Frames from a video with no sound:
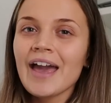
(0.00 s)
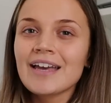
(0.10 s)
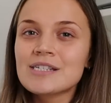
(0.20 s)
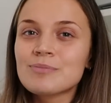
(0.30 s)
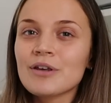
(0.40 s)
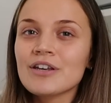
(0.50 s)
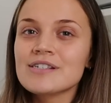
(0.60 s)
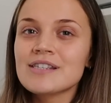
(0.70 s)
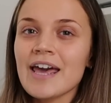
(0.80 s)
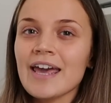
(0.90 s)
is
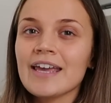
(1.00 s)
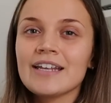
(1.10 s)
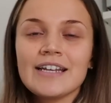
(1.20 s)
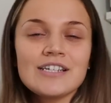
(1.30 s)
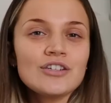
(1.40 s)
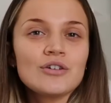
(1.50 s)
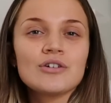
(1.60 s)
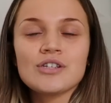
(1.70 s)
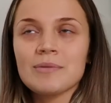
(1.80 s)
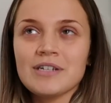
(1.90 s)
because they need to,
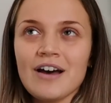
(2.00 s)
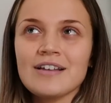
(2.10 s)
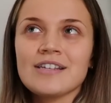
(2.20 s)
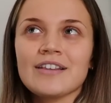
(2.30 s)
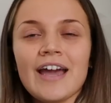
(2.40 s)
because I'm a dancer,